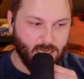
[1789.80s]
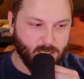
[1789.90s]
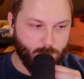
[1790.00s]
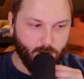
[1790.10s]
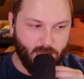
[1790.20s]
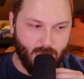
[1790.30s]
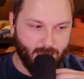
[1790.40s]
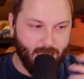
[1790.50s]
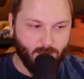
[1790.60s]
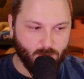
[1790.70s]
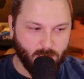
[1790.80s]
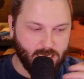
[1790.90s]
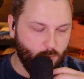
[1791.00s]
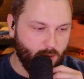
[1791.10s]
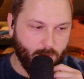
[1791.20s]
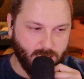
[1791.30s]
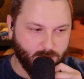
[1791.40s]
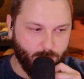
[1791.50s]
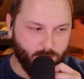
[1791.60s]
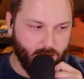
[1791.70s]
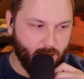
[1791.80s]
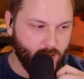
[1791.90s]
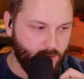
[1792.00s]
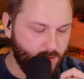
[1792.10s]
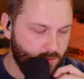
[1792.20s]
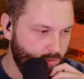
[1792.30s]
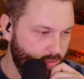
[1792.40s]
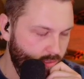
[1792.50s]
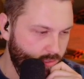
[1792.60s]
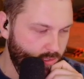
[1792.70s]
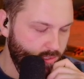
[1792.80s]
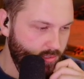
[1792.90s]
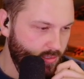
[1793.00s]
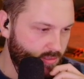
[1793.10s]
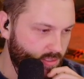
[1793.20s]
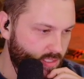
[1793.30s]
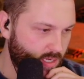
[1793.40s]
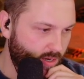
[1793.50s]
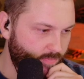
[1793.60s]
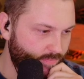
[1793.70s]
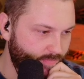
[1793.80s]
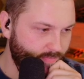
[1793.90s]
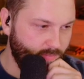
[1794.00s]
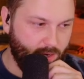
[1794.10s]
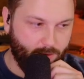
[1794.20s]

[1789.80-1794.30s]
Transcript: Asperia? Yeah, I was about to say, what about Asperia? So I don't know.